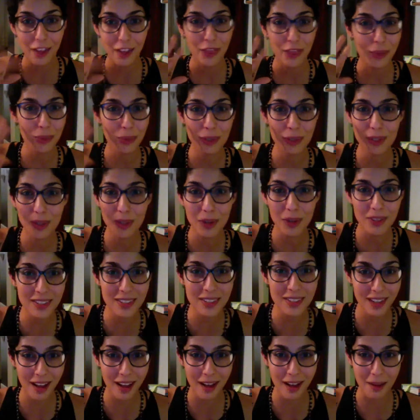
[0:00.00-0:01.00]
the results
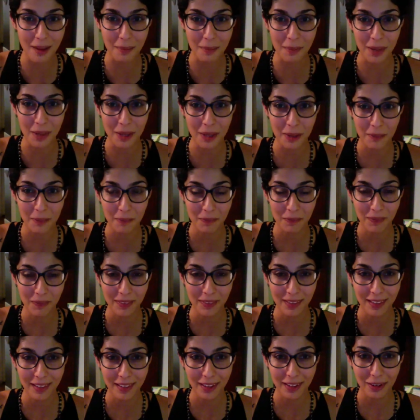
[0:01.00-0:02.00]
come
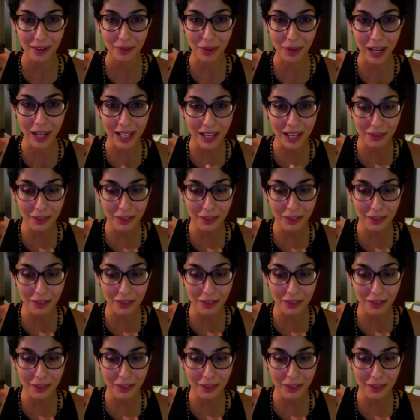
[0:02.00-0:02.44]
right?